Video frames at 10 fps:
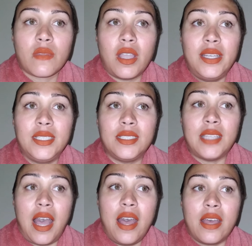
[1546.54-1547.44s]
It's
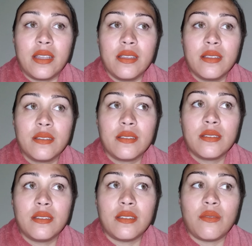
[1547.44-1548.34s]
sad.
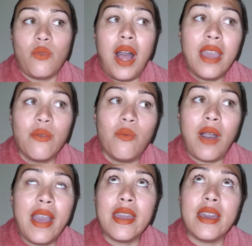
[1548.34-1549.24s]
Why
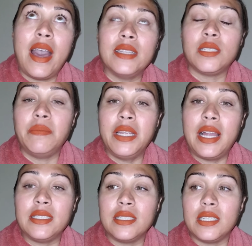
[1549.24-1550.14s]
it had to be
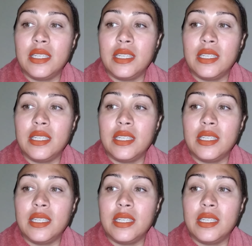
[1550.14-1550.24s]
like this?